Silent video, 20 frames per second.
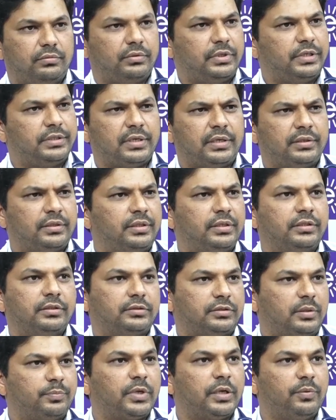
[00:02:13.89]
These are the
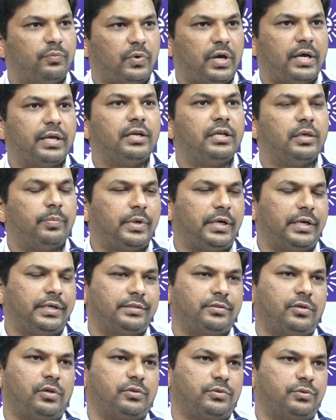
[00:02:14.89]
things. Sometimes viral
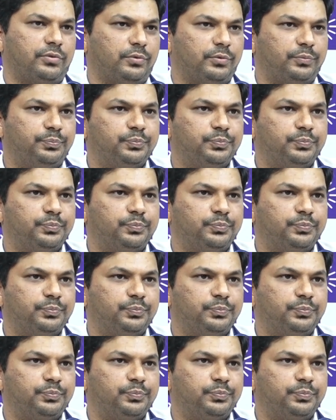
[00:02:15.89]
hepatitis also.